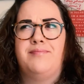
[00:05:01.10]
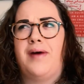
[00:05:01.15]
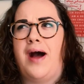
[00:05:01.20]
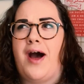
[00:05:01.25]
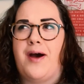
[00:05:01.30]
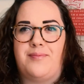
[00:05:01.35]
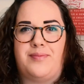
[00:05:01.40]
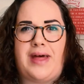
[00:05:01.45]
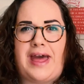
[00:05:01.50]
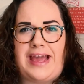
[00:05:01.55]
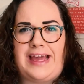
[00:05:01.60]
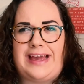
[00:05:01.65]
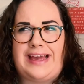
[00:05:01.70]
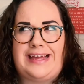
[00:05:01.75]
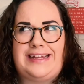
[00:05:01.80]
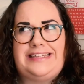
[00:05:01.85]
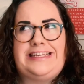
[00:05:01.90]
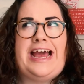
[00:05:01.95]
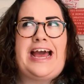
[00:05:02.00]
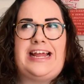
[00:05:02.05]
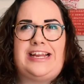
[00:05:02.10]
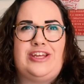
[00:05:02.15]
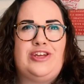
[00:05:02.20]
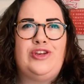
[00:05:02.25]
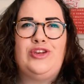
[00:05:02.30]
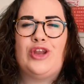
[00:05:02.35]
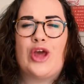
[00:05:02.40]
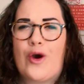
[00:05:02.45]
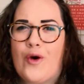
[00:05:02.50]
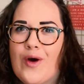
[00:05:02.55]
Mom, like, Dad, you
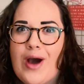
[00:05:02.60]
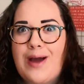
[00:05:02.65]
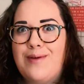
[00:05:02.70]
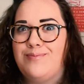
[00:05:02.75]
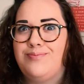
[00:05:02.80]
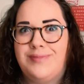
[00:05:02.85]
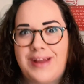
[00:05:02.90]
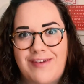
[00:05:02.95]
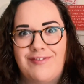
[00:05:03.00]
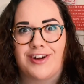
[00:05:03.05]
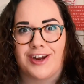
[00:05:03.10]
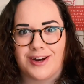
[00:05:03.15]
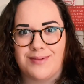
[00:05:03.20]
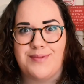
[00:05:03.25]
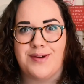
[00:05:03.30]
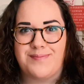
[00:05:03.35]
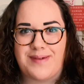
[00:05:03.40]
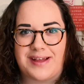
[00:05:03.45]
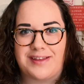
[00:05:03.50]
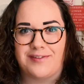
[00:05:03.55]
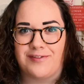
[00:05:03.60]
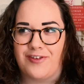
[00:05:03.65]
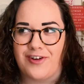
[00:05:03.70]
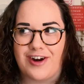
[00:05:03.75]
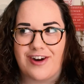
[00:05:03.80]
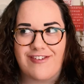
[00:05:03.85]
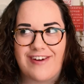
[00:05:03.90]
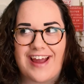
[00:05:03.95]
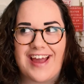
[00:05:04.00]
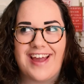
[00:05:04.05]
know I'm never gonna move back to
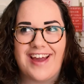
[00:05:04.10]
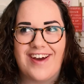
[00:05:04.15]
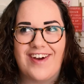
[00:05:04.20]
Florida, right?